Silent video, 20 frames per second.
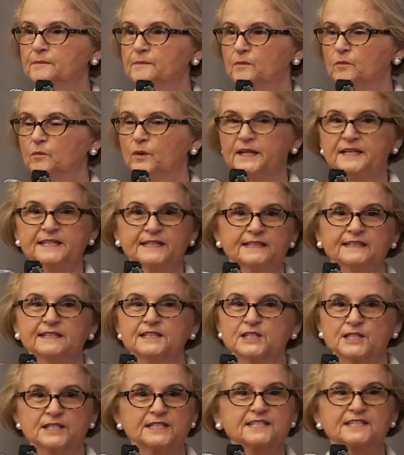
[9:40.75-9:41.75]
We didn't
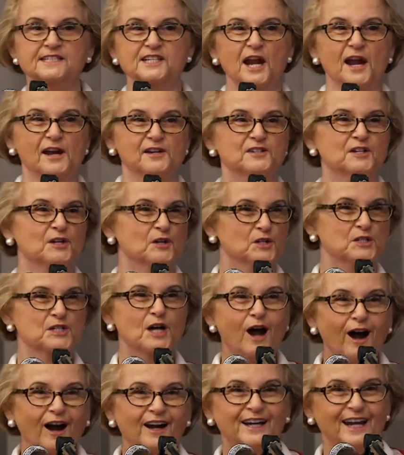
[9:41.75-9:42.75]
just stand here and
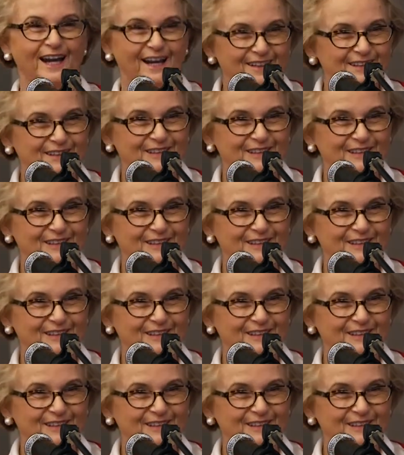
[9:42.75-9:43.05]
talk at